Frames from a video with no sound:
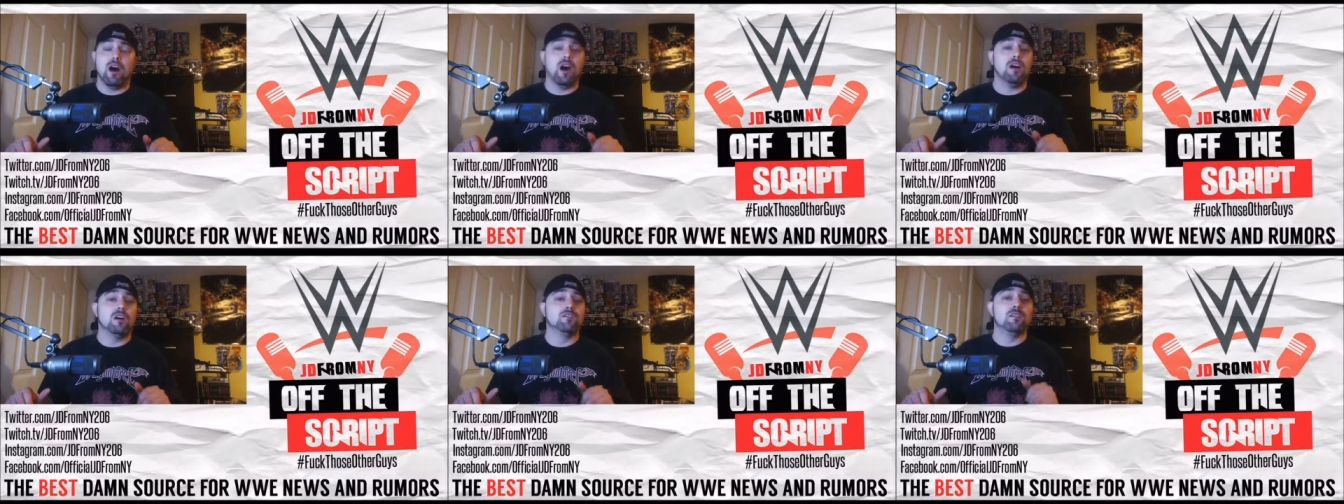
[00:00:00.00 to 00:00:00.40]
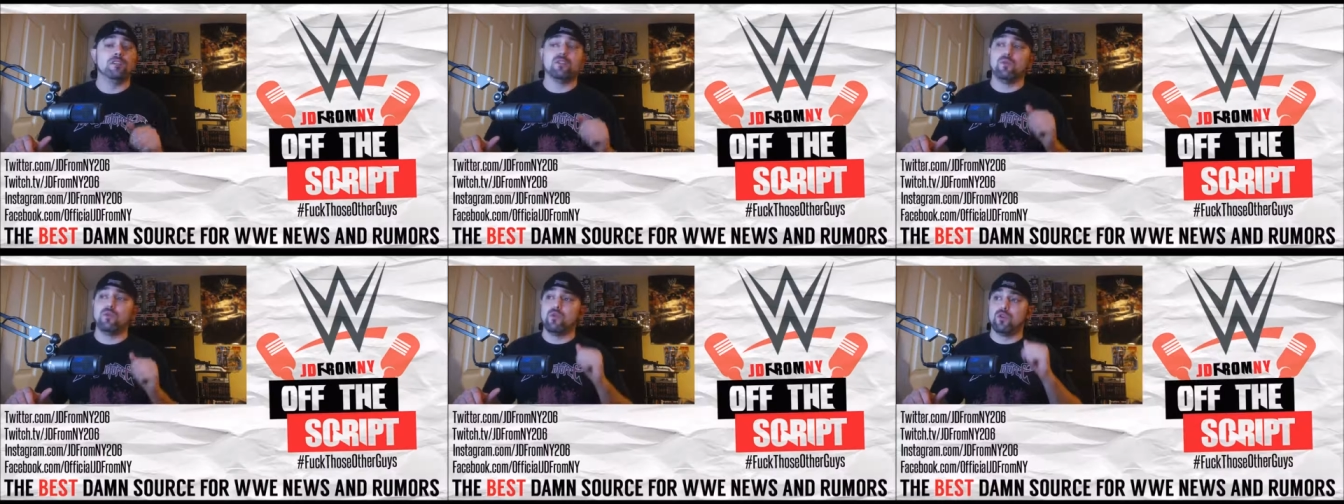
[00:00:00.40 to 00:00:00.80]

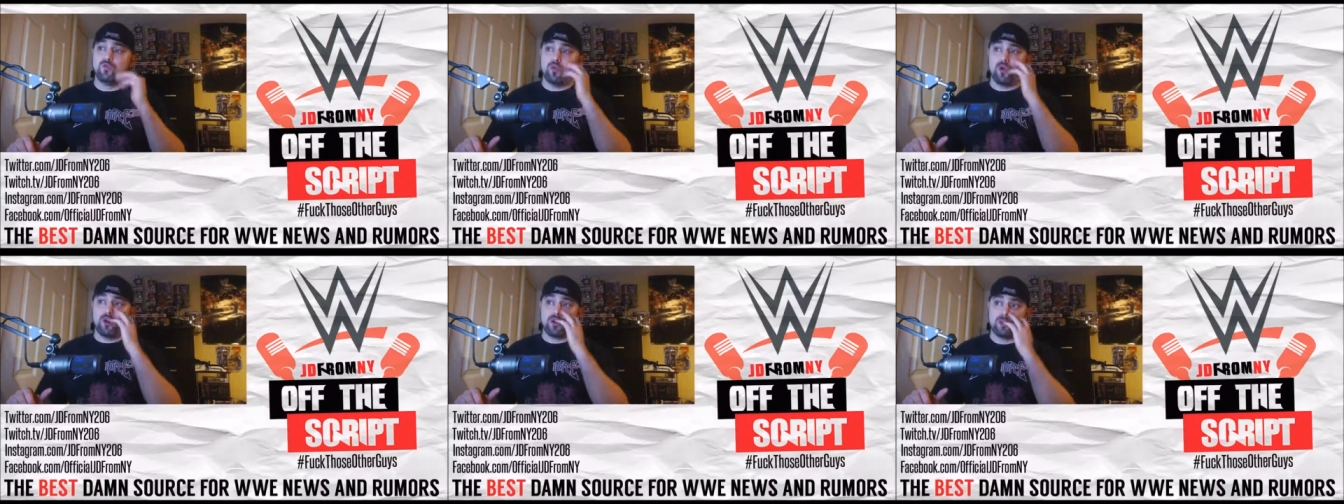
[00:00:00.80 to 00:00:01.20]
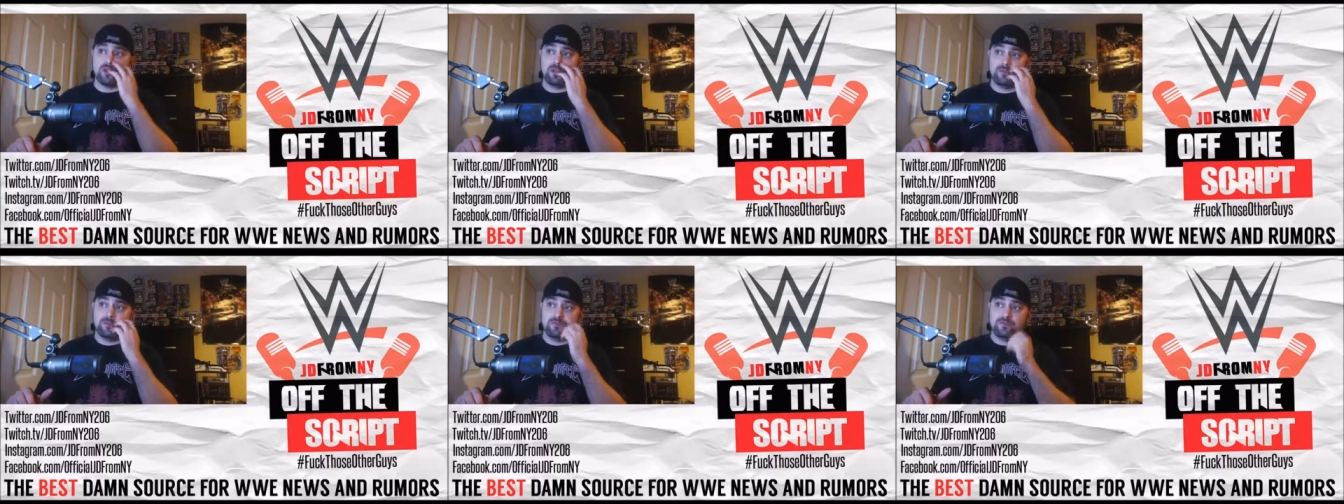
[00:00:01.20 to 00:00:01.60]
of the
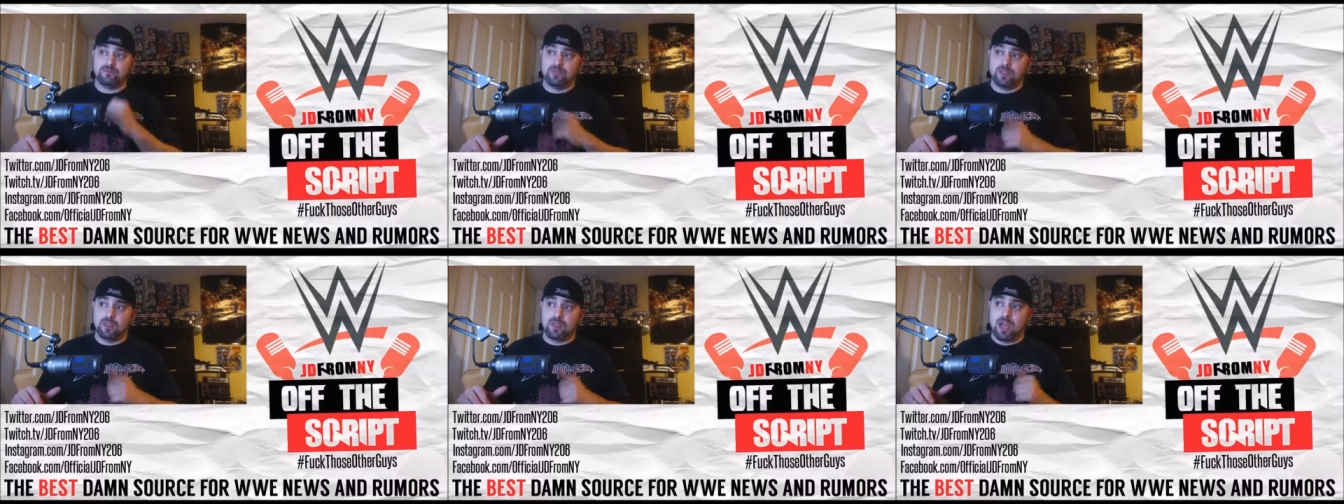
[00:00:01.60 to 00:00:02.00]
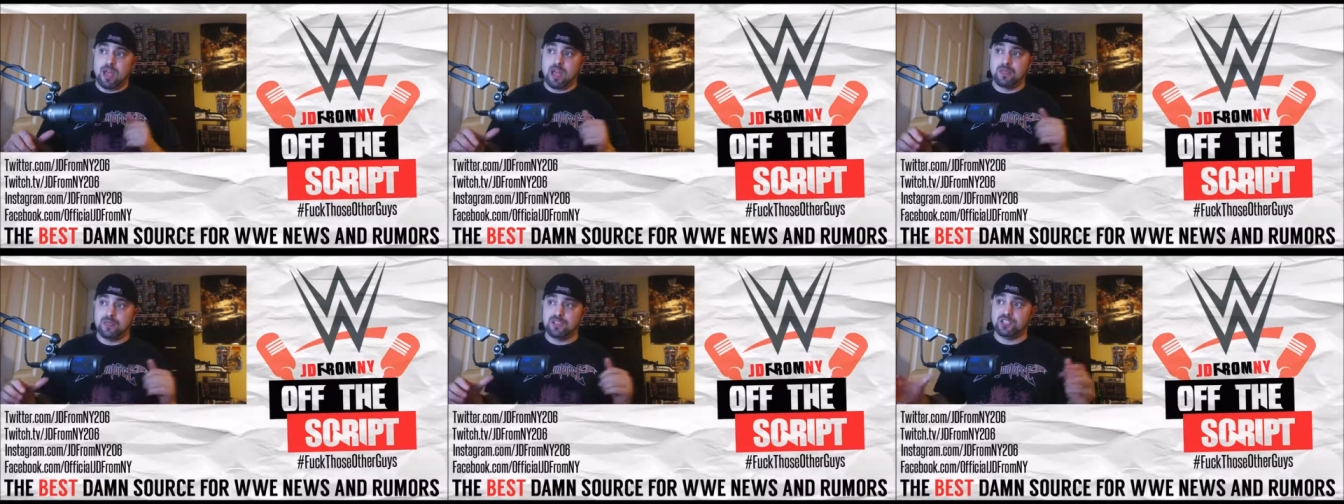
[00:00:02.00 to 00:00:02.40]
woodwork.
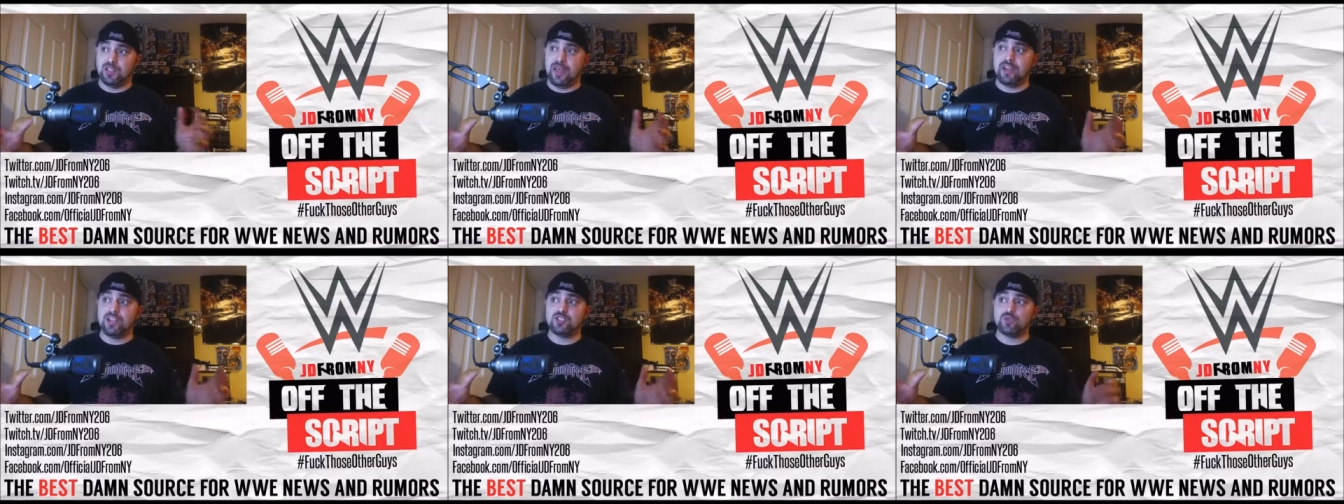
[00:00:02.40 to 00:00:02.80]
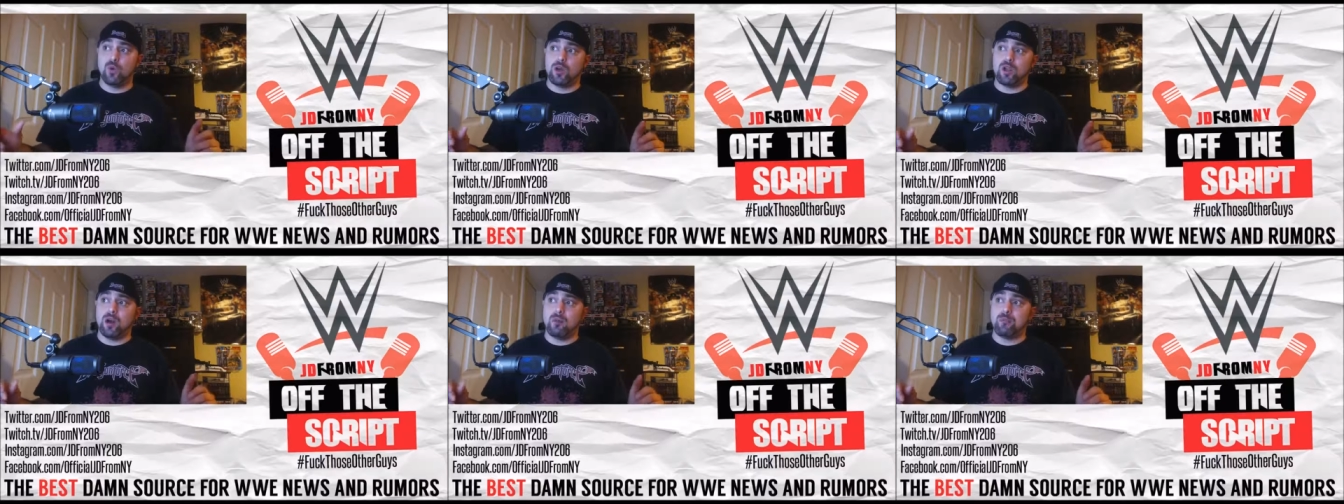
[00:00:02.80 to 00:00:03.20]
And this latest
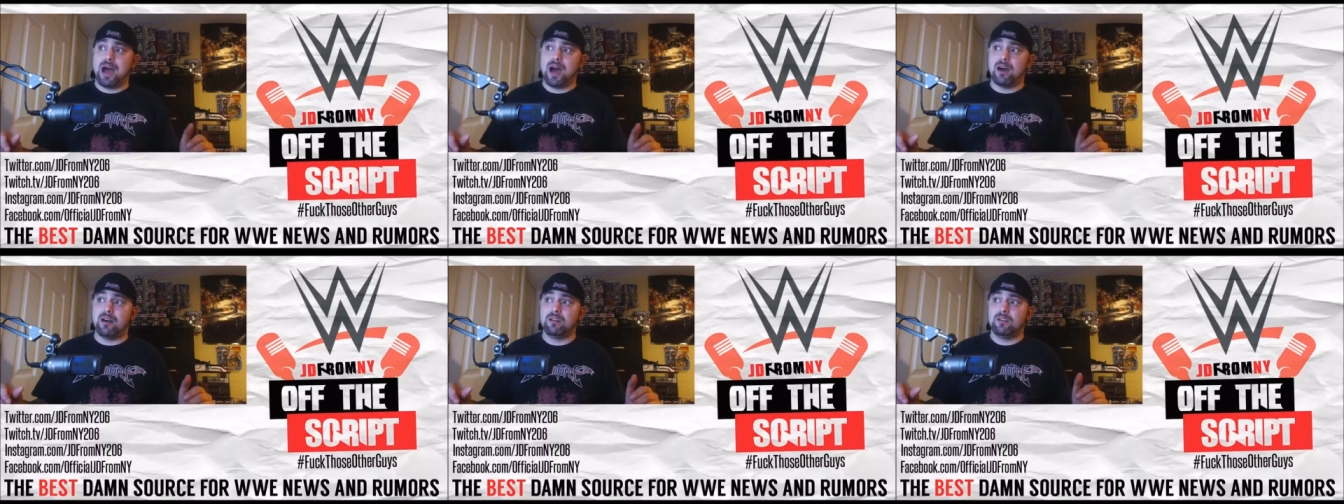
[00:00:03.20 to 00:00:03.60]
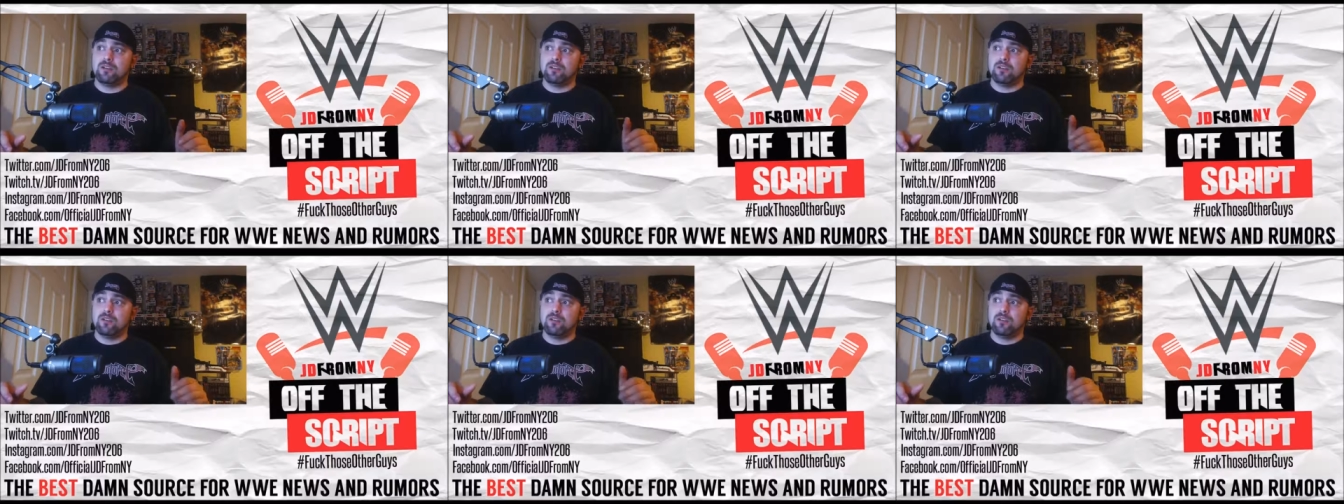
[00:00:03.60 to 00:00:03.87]
one about